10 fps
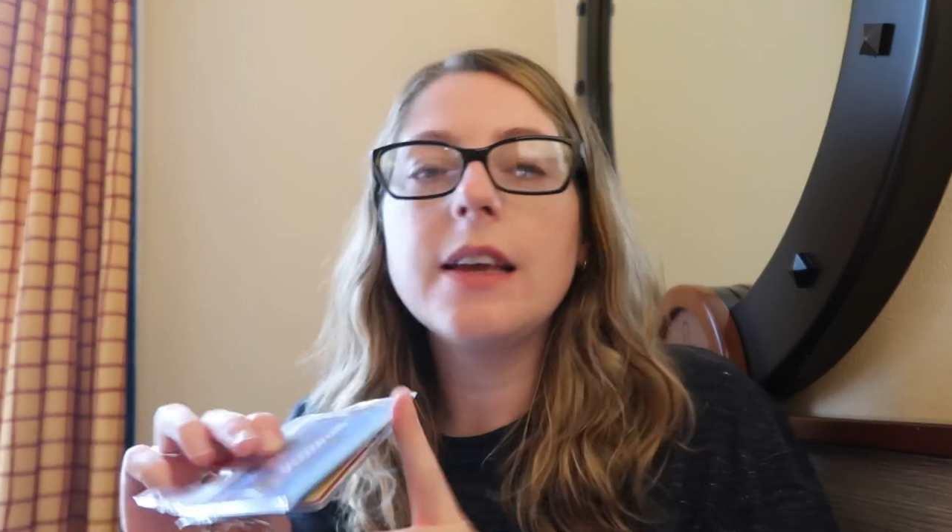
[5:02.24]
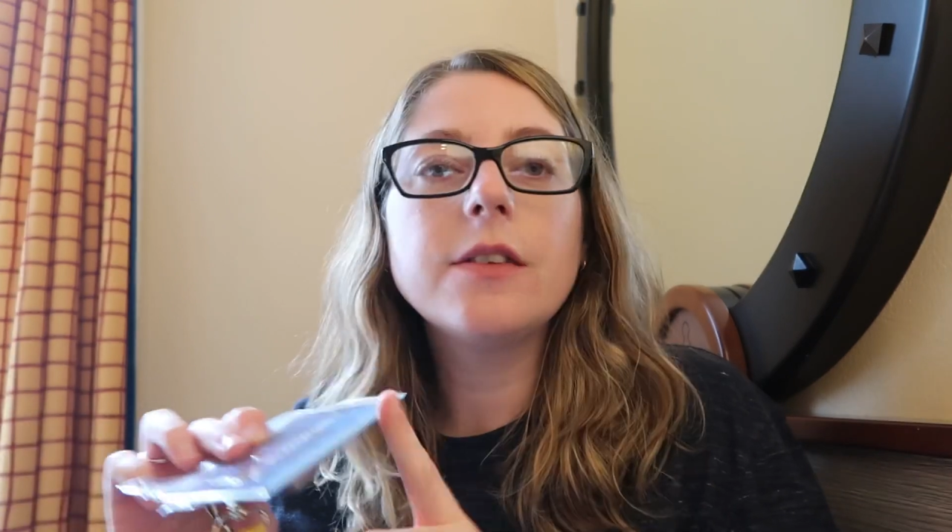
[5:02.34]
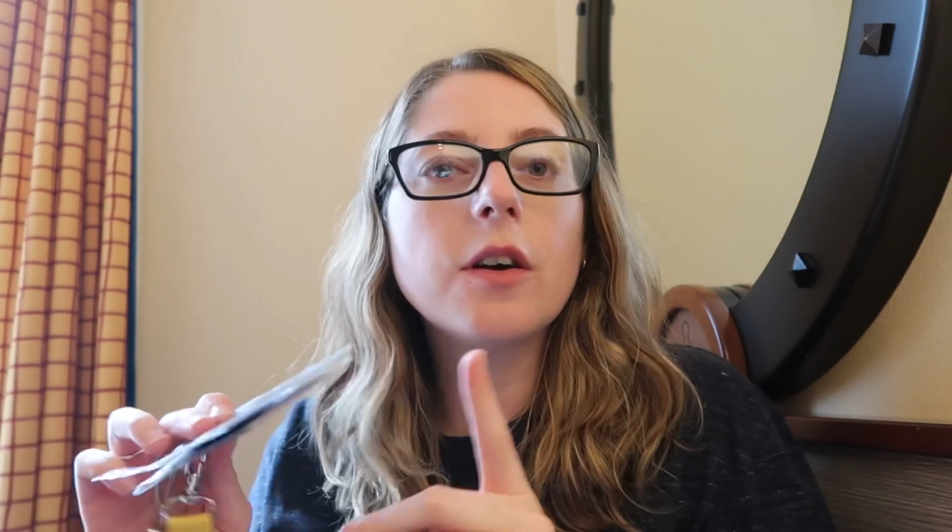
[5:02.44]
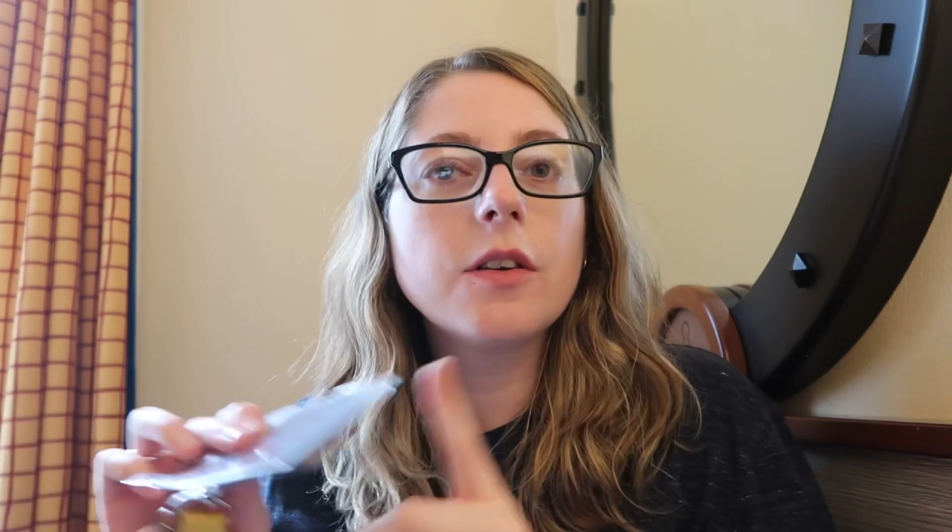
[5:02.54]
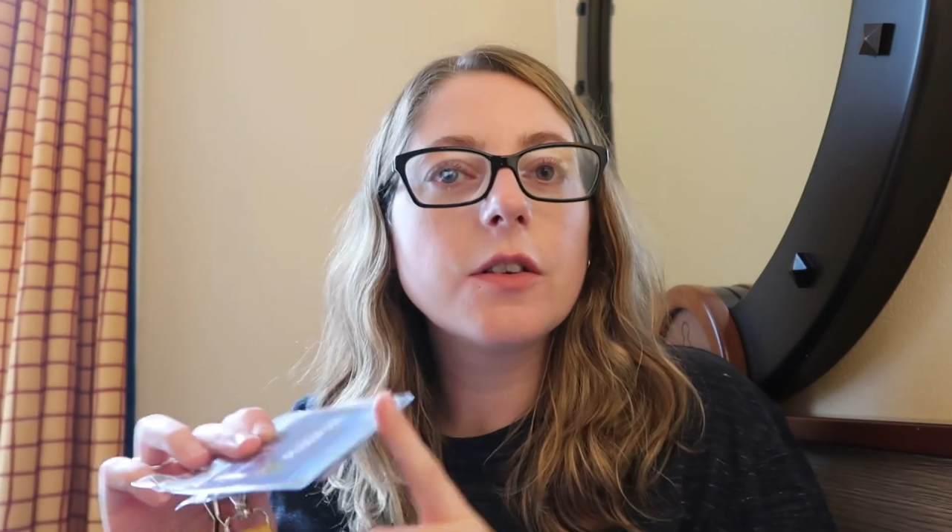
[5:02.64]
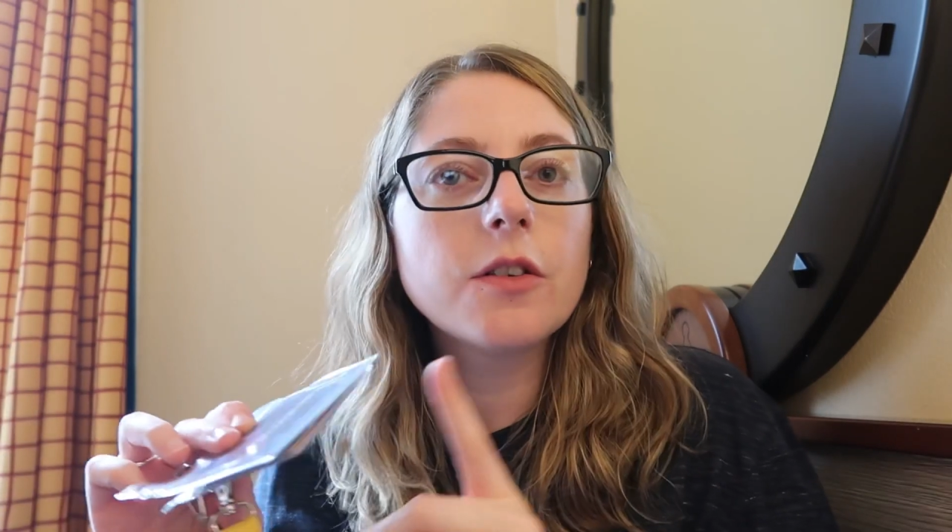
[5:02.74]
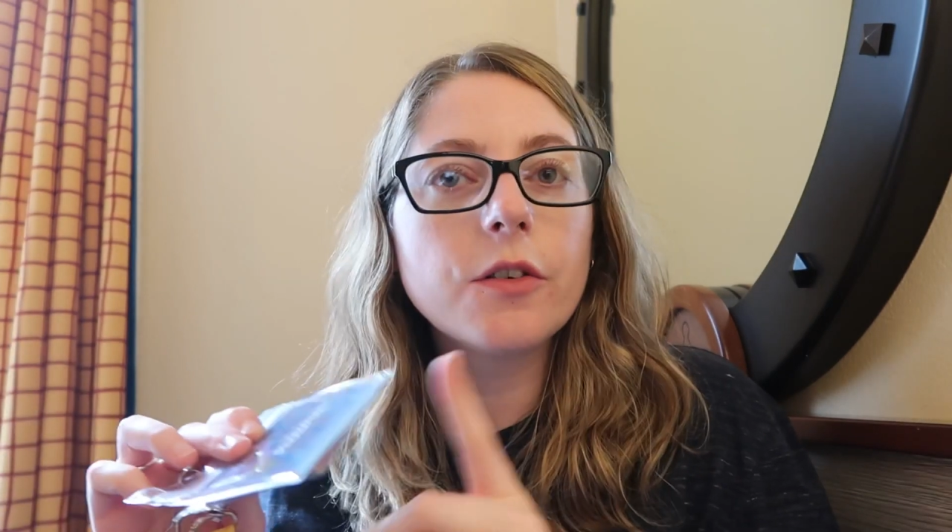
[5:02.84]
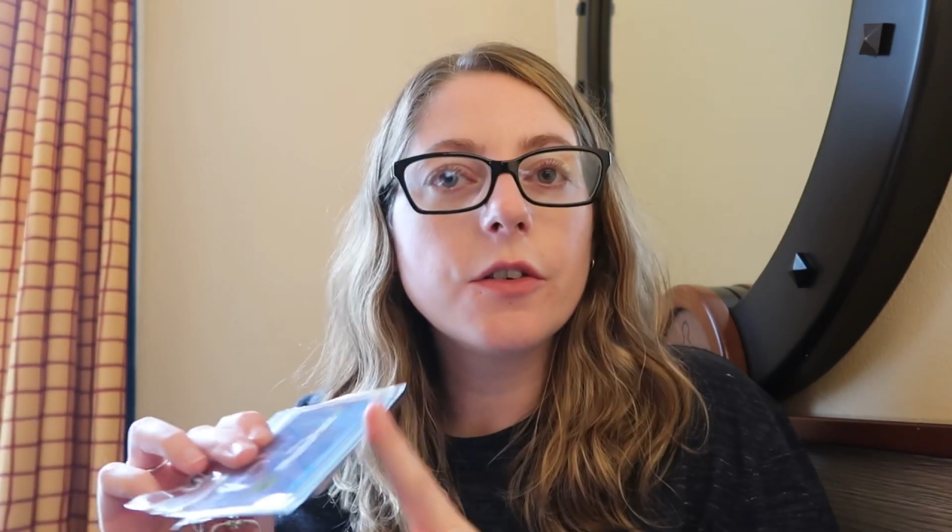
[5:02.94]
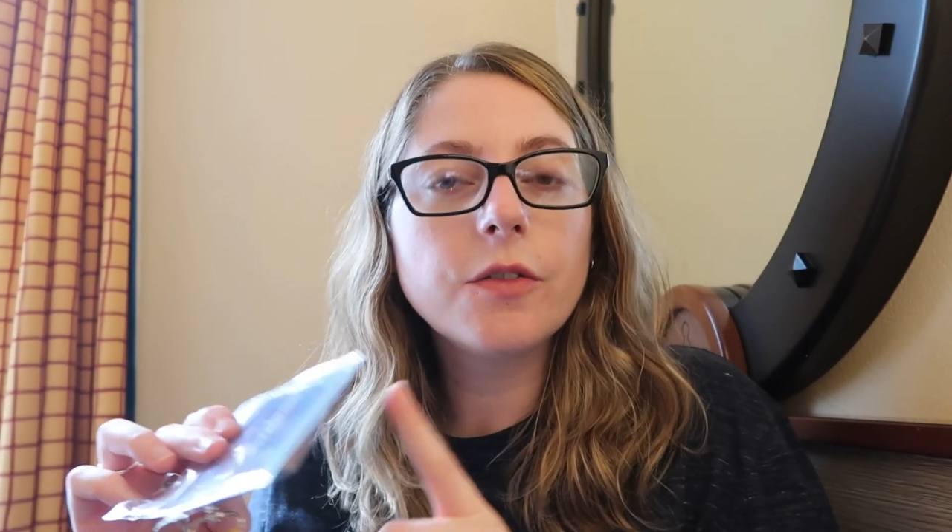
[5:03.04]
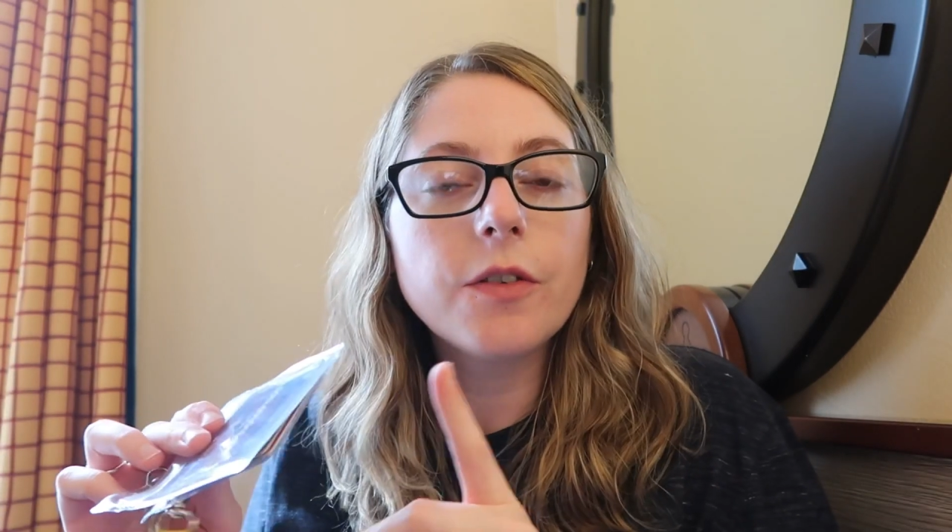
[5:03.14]
is on
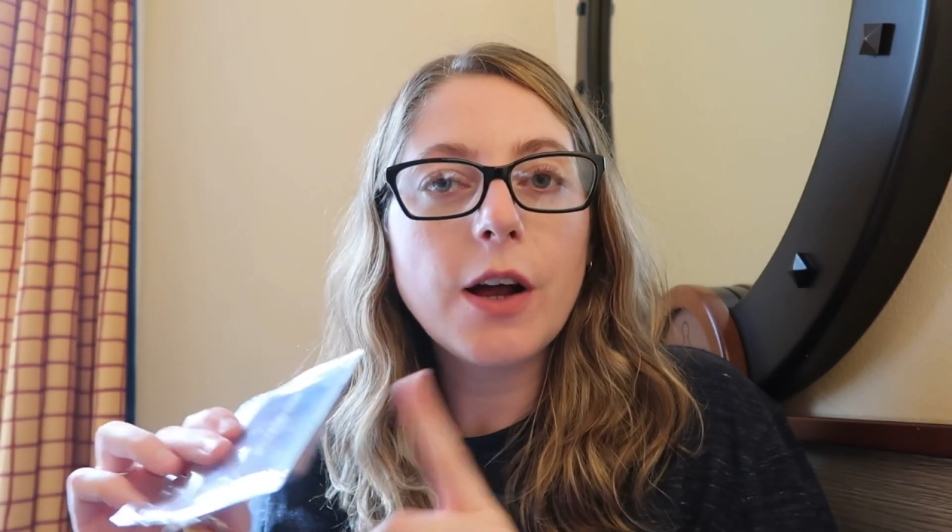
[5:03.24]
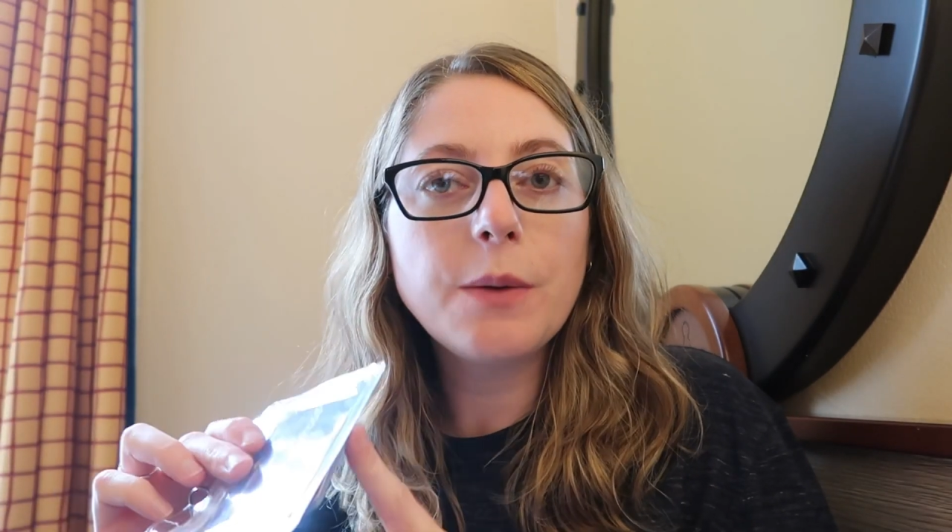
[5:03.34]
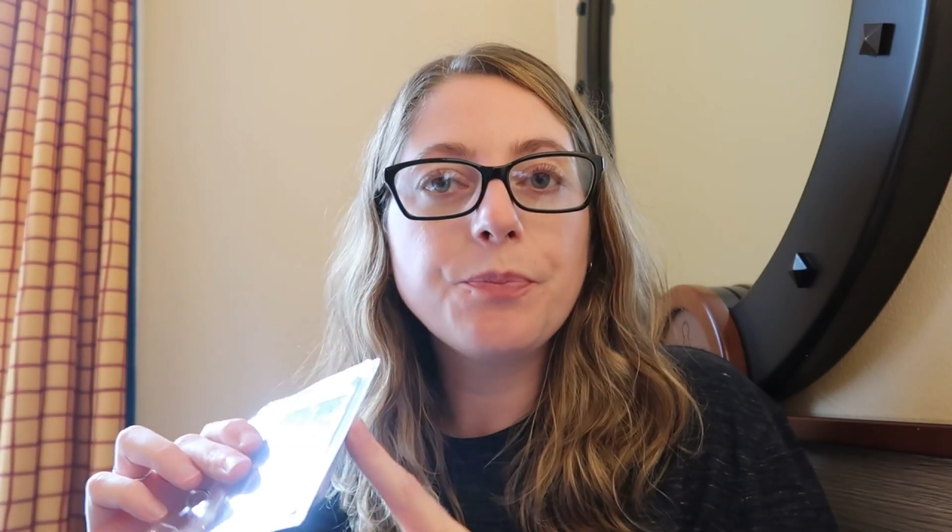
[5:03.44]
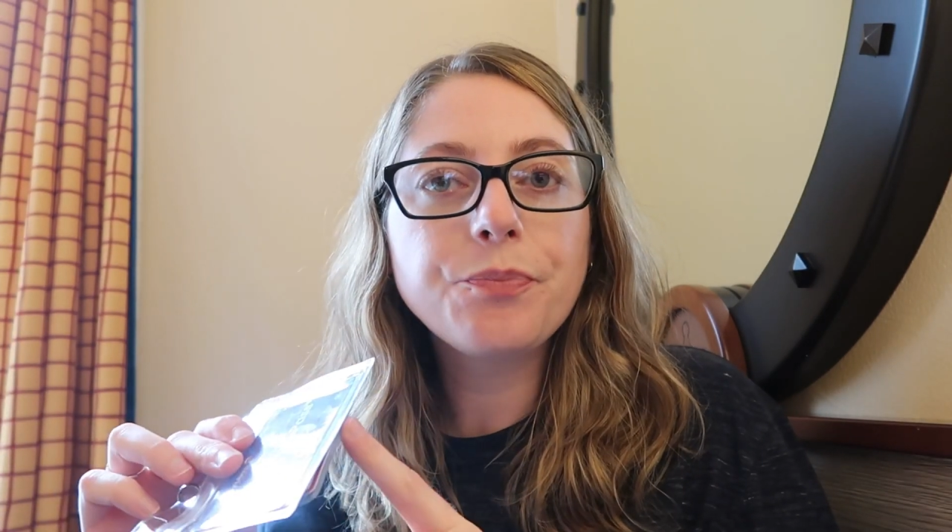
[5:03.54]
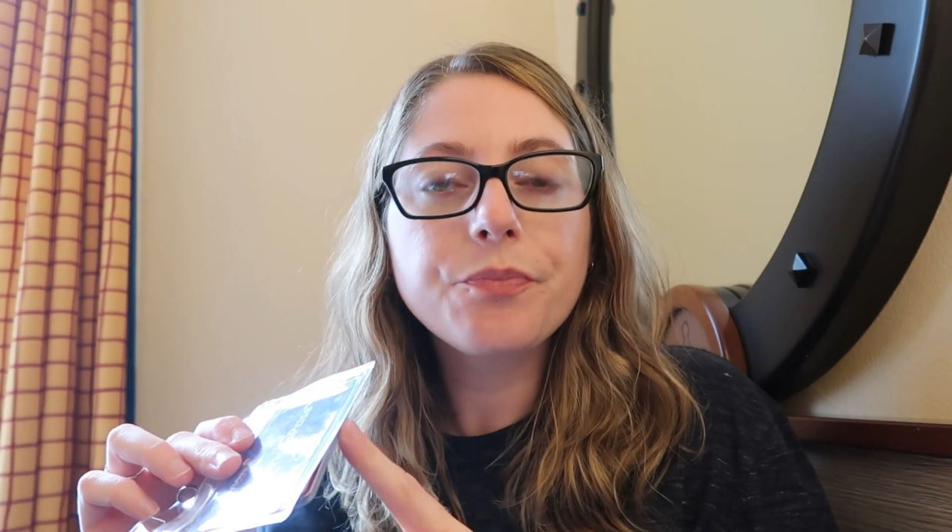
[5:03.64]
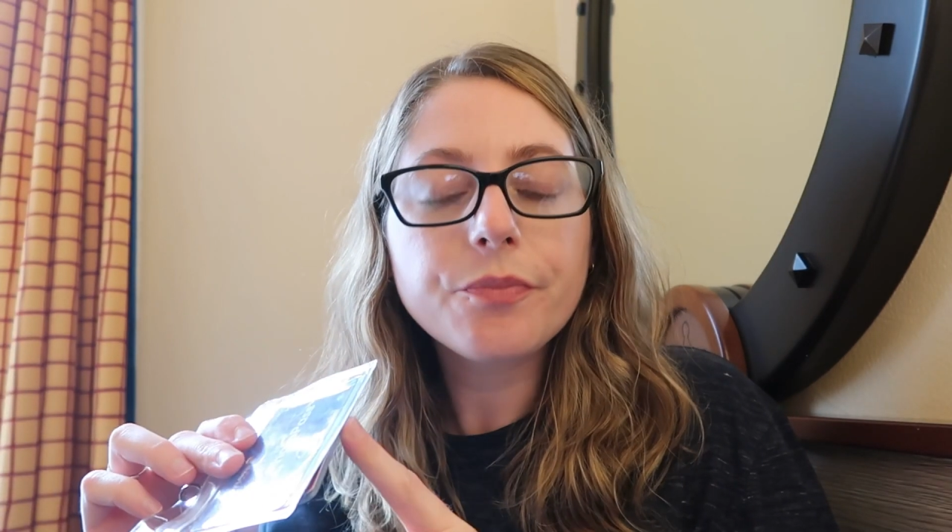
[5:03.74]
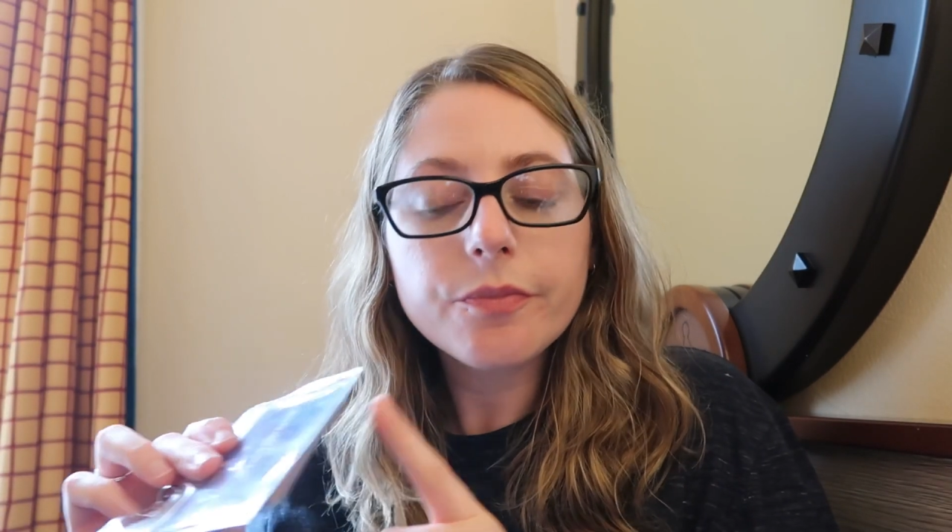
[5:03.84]
sort of